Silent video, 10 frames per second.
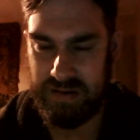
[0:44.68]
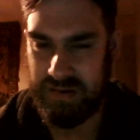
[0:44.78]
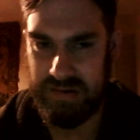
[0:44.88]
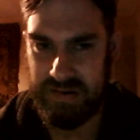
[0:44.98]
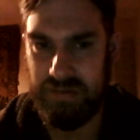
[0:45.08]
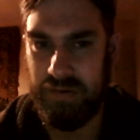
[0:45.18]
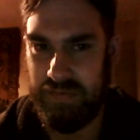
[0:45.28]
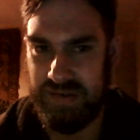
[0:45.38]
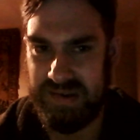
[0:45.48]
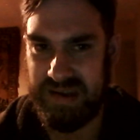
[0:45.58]
sort
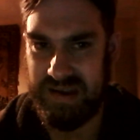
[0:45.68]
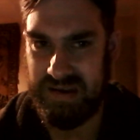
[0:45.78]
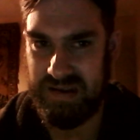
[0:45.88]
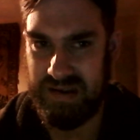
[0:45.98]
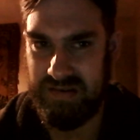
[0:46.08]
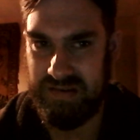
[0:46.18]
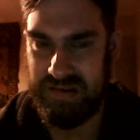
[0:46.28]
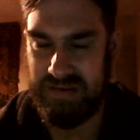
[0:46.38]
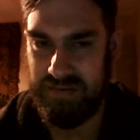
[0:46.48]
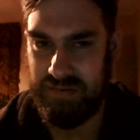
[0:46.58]
of a standalone
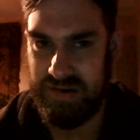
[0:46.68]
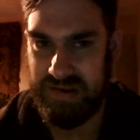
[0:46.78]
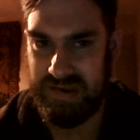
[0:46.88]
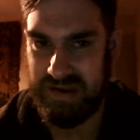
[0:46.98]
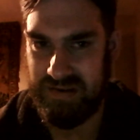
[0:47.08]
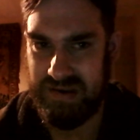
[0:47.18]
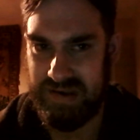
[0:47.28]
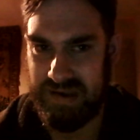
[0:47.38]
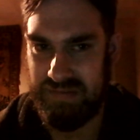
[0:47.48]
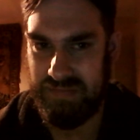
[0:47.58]
story, so it
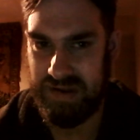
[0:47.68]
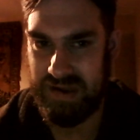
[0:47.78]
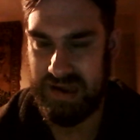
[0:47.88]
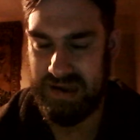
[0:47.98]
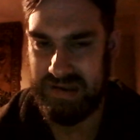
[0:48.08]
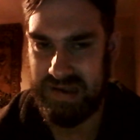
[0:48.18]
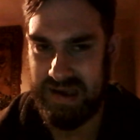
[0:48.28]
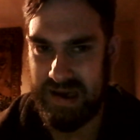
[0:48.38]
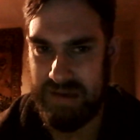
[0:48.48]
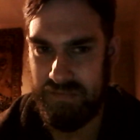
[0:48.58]
definitely has
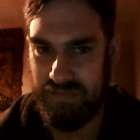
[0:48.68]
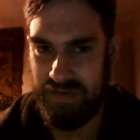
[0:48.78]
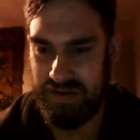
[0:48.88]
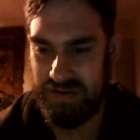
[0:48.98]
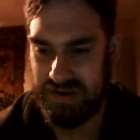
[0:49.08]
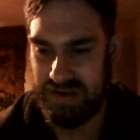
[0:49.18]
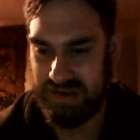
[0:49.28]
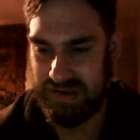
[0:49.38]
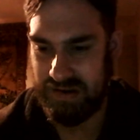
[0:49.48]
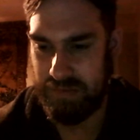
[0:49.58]
that anthology
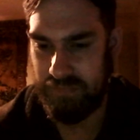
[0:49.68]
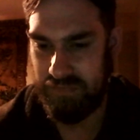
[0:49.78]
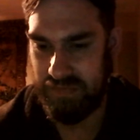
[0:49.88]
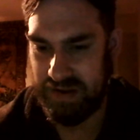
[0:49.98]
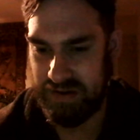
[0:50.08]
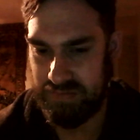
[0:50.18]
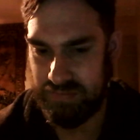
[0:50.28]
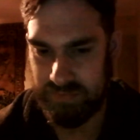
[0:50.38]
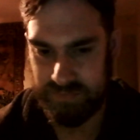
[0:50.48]
type feel.